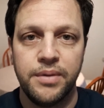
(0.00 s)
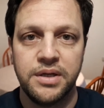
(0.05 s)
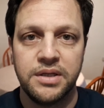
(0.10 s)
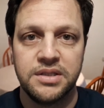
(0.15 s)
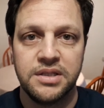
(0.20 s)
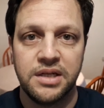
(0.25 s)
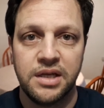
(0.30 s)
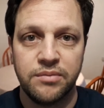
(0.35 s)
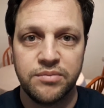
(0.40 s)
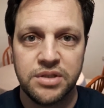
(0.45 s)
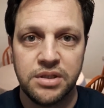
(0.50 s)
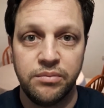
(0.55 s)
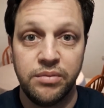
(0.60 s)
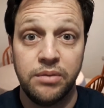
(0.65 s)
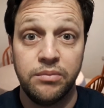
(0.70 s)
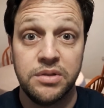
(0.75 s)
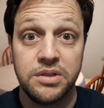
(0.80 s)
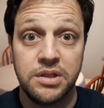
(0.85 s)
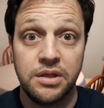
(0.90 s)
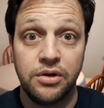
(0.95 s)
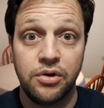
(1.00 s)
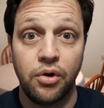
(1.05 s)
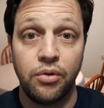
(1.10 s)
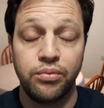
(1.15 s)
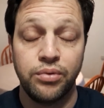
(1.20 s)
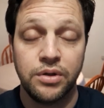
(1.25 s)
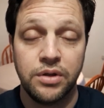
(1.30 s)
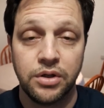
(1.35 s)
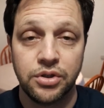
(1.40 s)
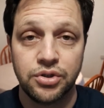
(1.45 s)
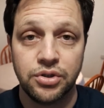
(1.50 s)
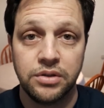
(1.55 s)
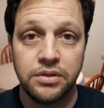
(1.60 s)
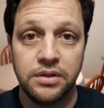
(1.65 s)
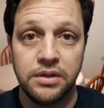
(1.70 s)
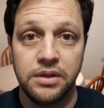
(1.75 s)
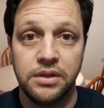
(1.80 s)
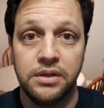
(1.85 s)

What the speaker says: it's an AMC-BBC co-production,